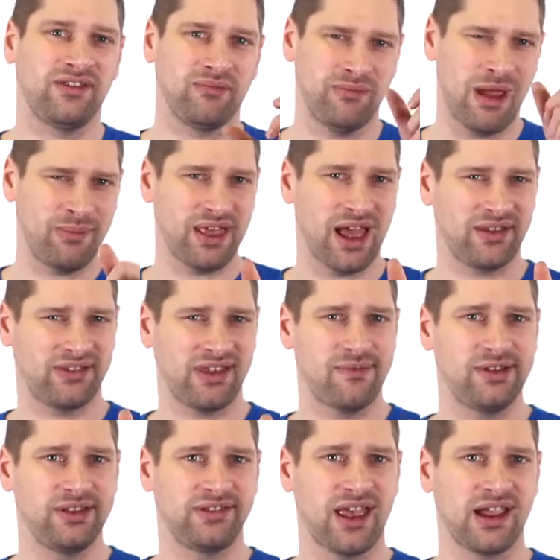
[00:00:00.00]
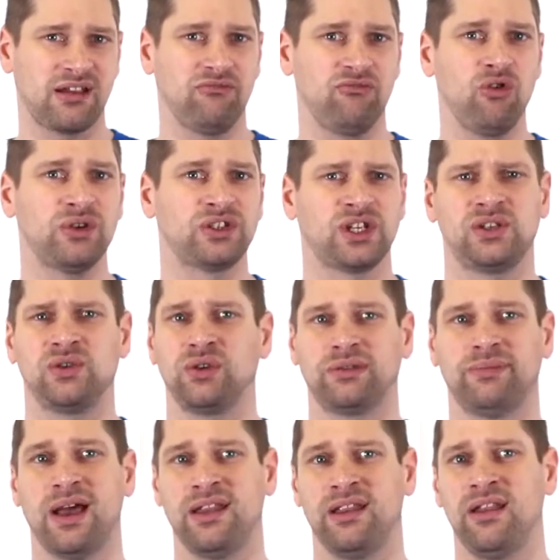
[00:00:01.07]
is, remember that 7-second rule which I talked
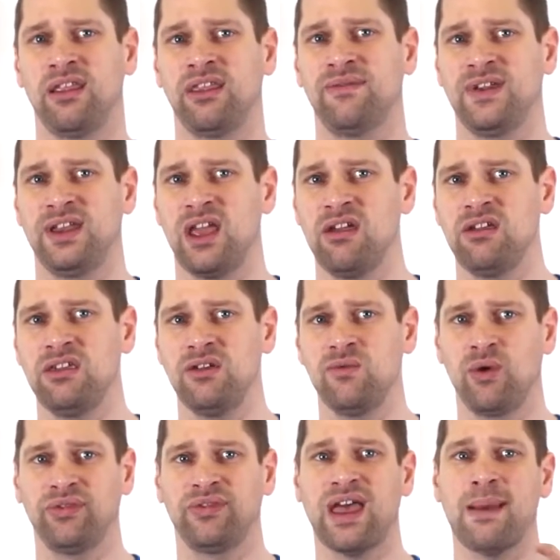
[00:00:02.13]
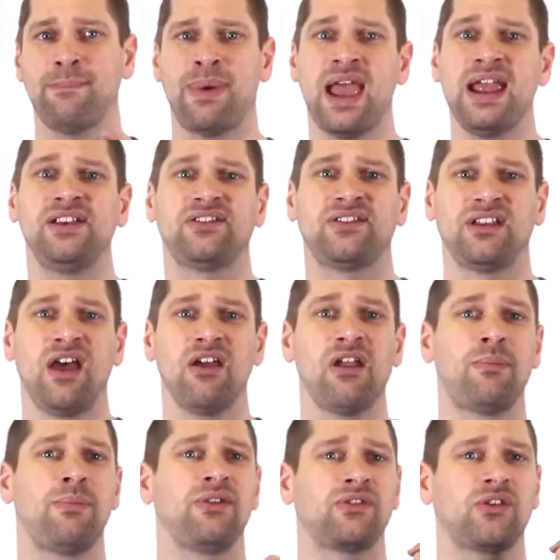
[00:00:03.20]
about in another video, you want that page to load
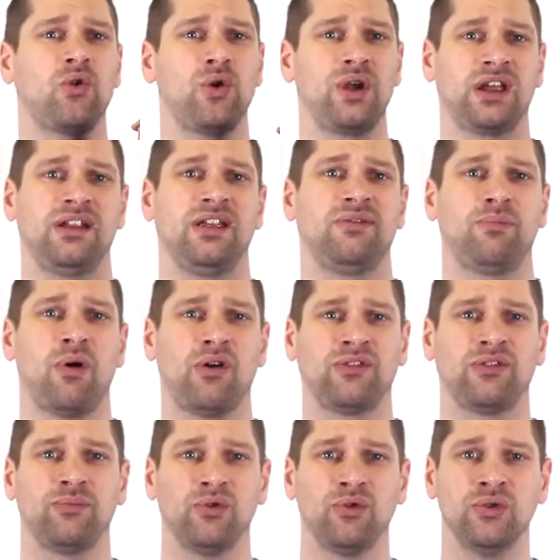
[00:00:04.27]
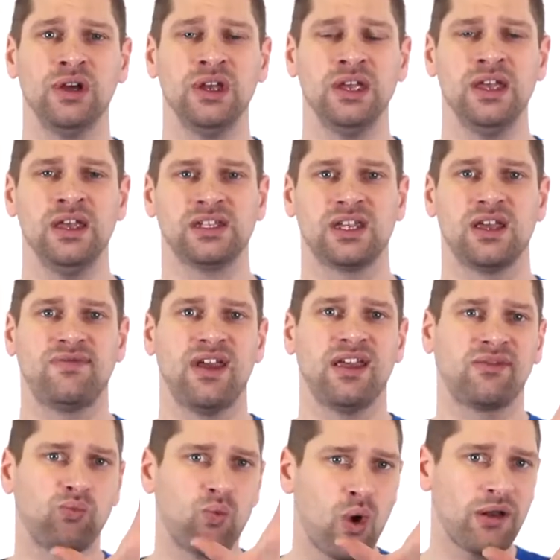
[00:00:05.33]
up as quickly as possible. So if
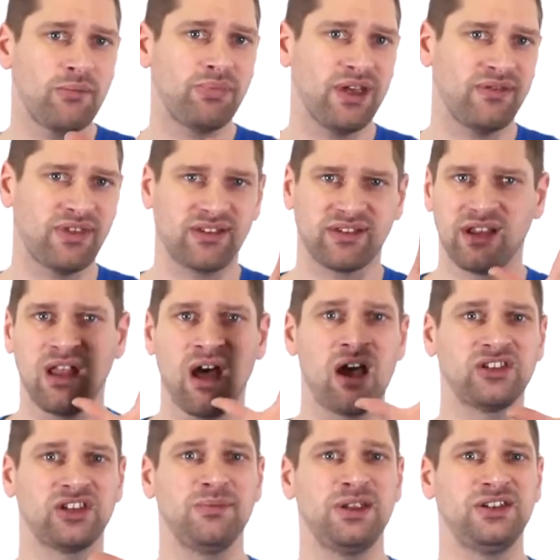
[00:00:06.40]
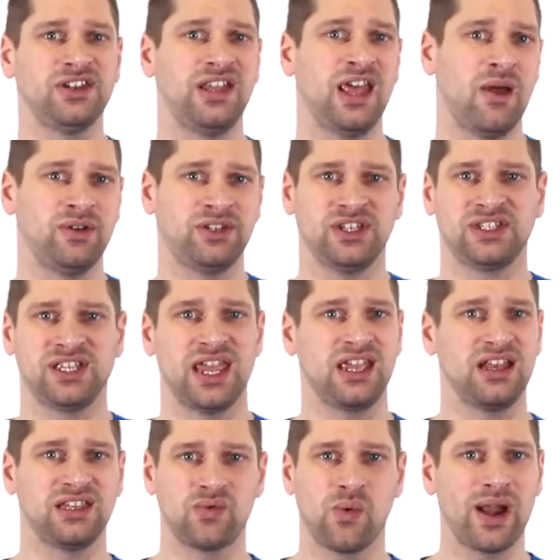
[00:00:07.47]
there's a large image in there which is
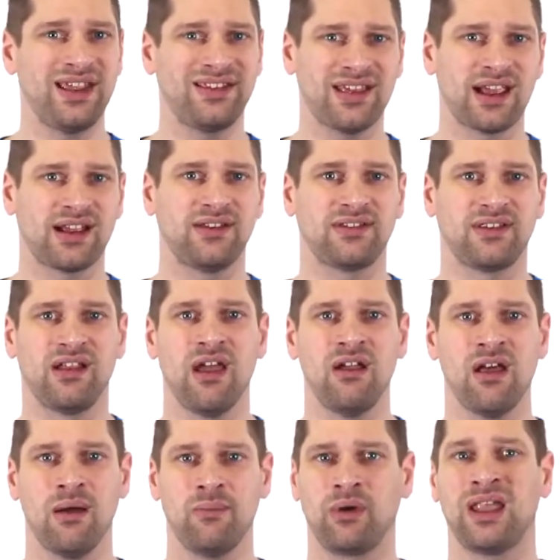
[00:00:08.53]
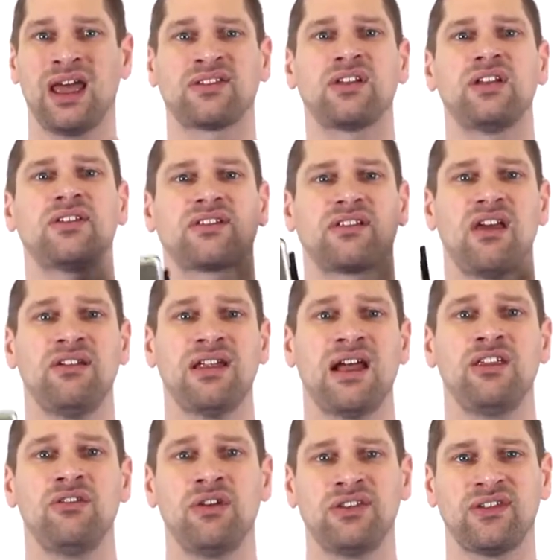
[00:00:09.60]
taking 20 seconds to load up, well, that's going to slow
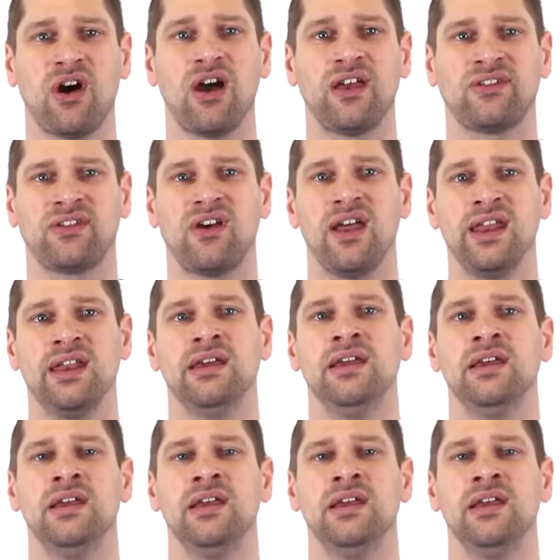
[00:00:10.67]
down your entire site.